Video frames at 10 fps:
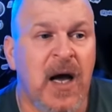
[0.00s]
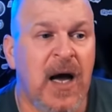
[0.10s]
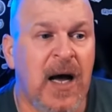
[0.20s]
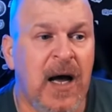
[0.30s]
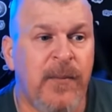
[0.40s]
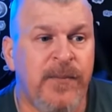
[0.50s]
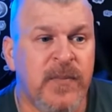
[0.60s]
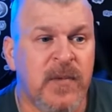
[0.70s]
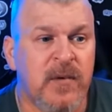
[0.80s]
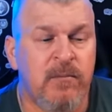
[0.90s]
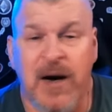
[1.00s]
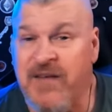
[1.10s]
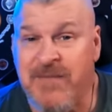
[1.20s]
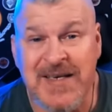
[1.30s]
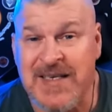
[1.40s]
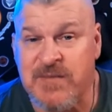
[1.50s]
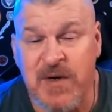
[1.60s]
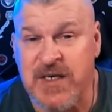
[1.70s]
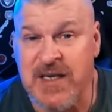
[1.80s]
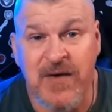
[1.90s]
Um, but I've missed as
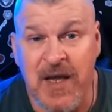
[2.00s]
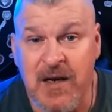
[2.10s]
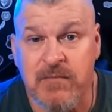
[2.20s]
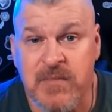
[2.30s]
much as I've hit.